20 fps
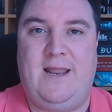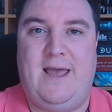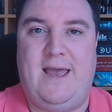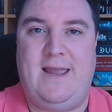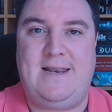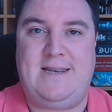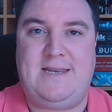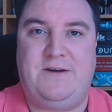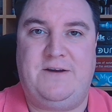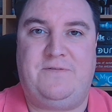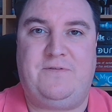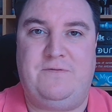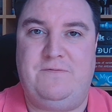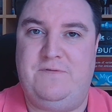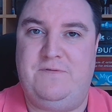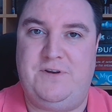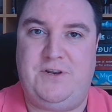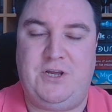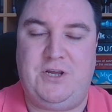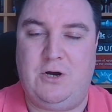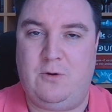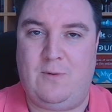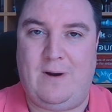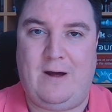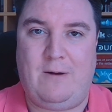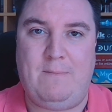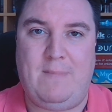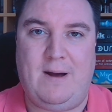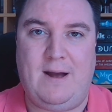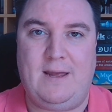a different video
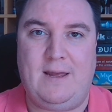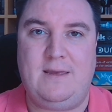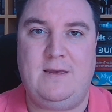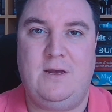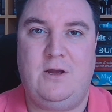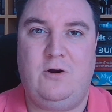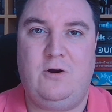around my